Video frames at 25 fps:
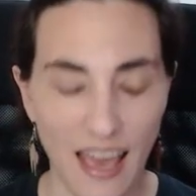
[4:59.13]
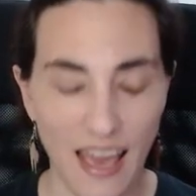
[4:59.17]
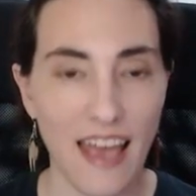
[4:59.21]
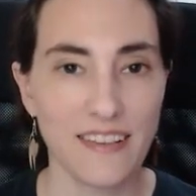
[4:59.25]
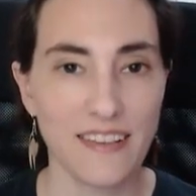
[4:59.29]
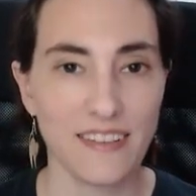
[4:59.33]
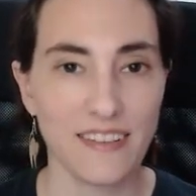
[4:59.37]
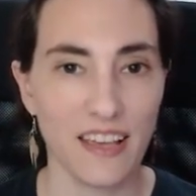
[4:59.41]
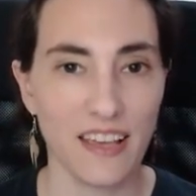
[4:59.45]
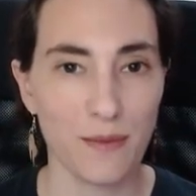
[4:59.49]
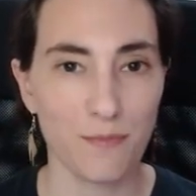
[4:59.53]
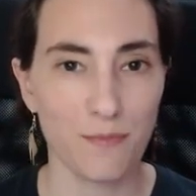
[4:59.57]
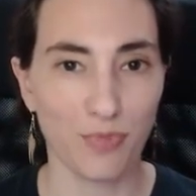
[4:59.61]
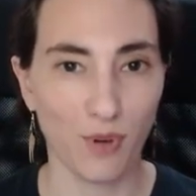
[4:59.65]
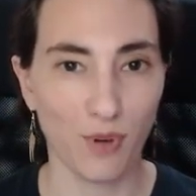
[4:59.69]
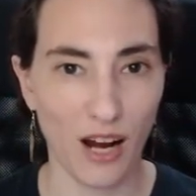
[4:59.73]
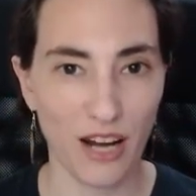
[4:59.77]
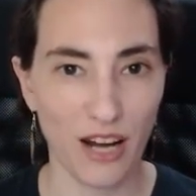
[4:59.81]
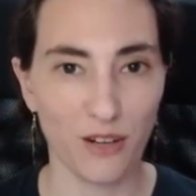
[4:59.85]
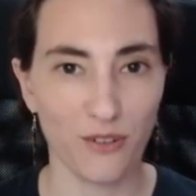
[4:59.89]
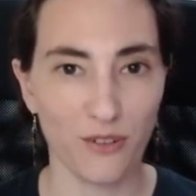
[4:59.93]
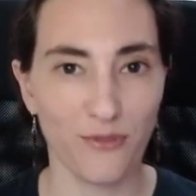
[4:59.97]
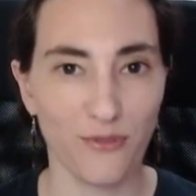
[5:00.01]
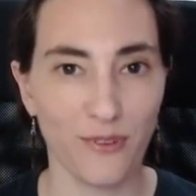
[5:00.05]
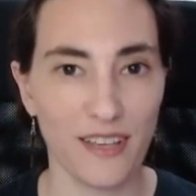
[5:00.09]
as a
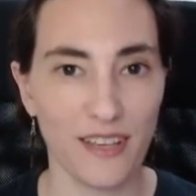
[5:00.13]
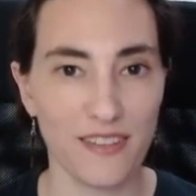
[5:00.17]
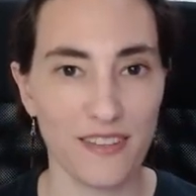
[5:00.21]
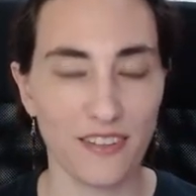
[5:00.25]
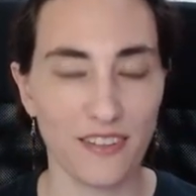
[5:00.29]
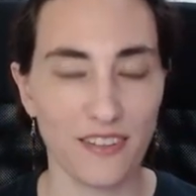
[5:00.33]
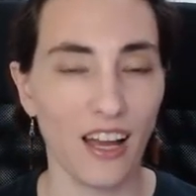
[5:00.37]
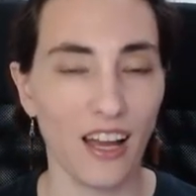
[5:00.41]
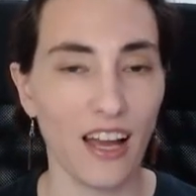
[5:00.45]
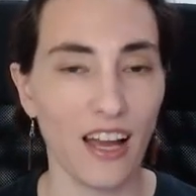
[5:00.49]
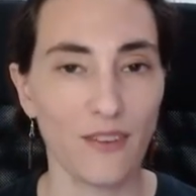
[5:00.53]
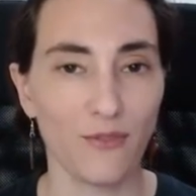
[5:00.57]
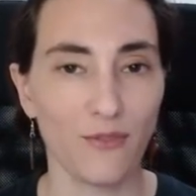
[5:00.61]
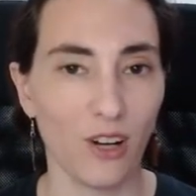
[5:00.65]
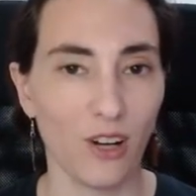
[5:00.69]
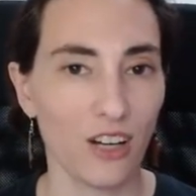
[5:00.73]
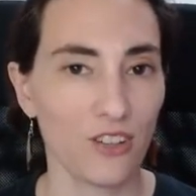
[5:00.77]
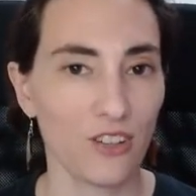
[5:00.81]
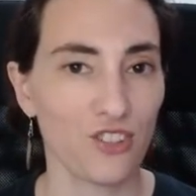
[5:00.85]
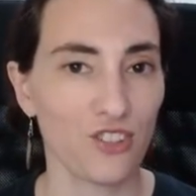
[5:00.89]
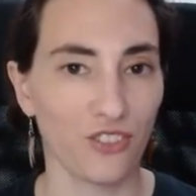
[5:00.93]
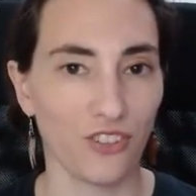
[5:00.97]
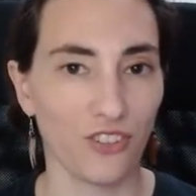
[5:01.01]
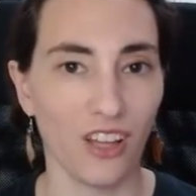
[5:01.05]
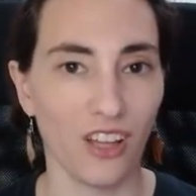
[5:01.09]
Breyerfest live auction